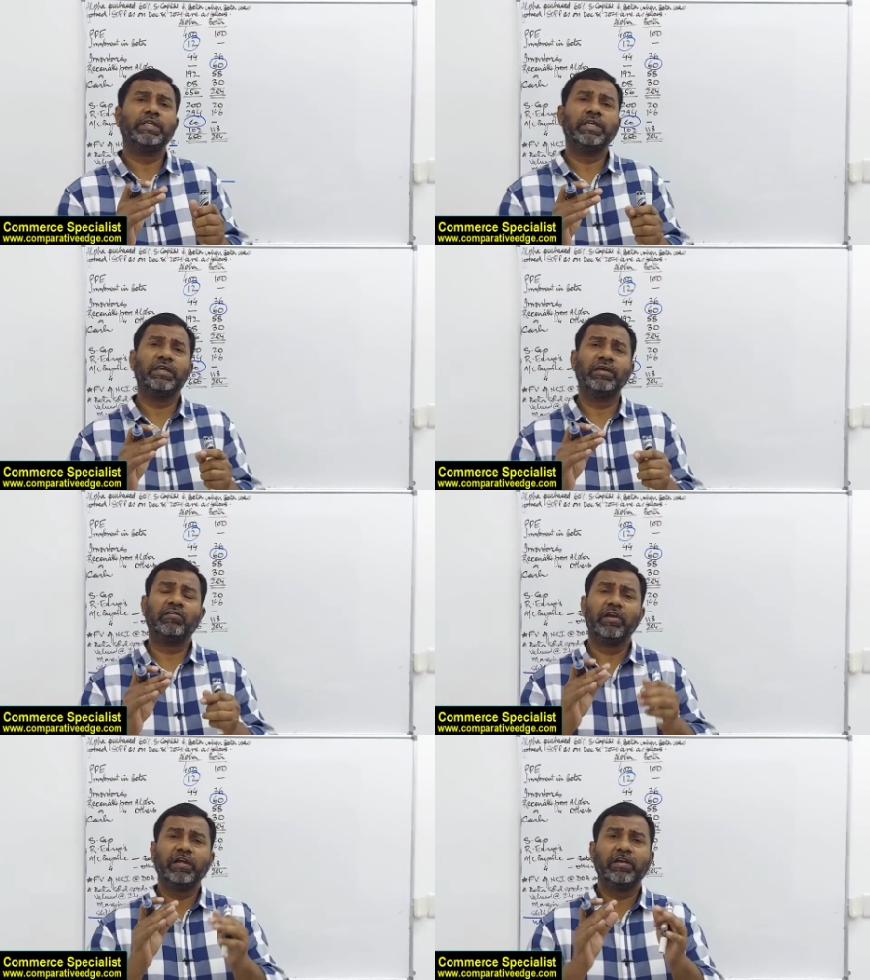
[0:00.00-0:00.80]
the
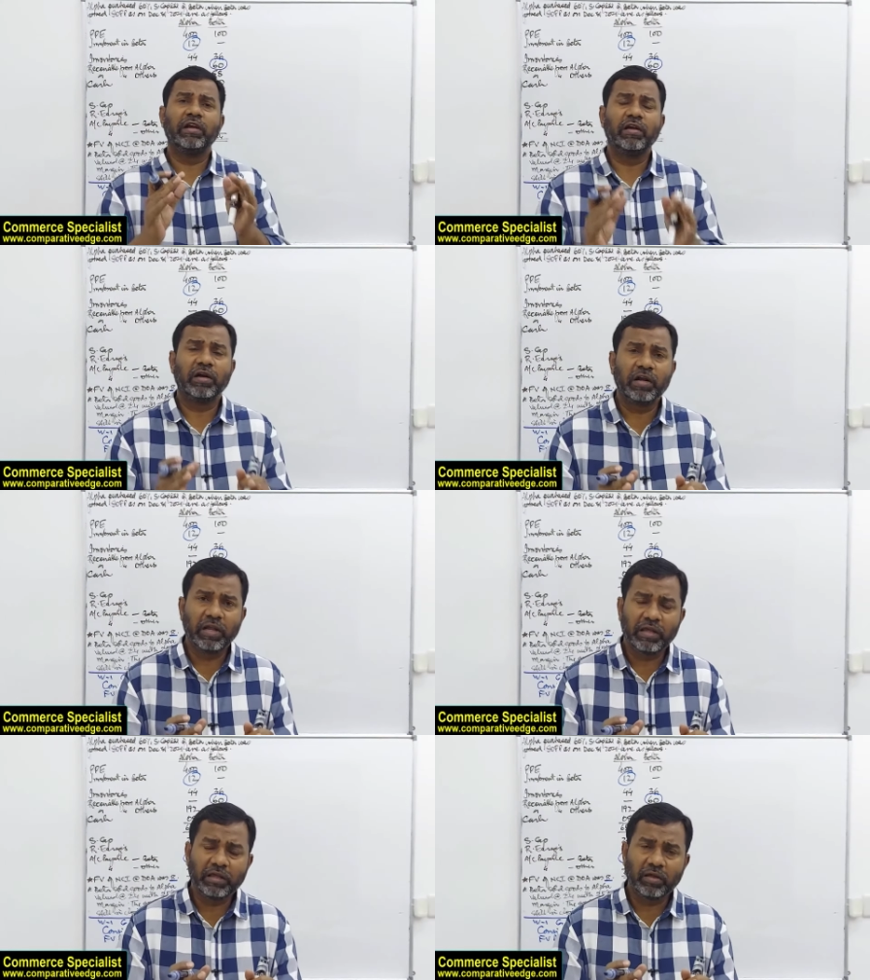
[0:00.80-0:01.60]
retained
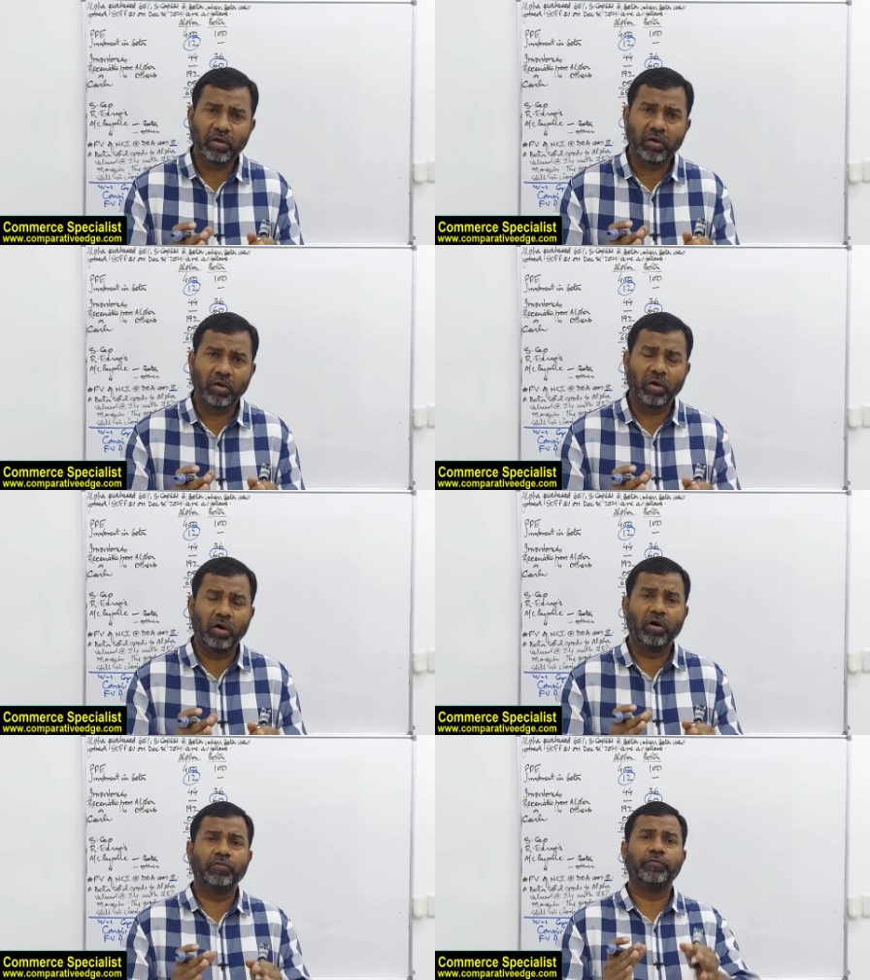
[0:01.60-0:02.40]
earning
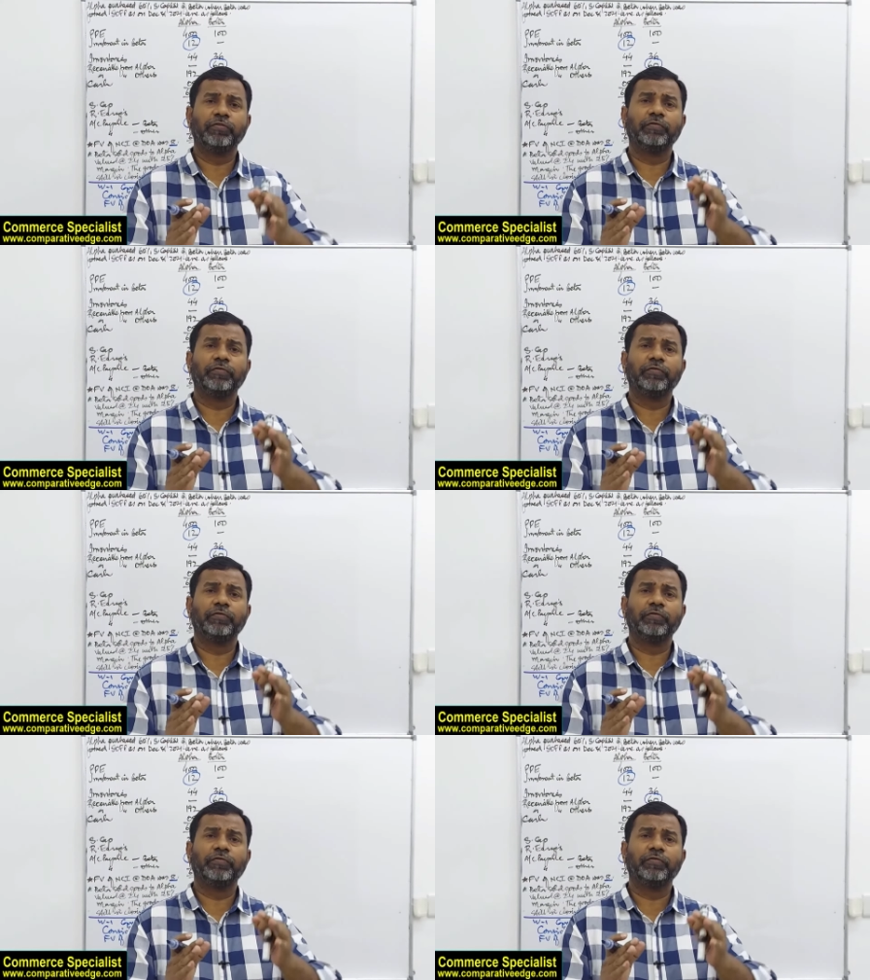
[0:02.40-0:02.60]
of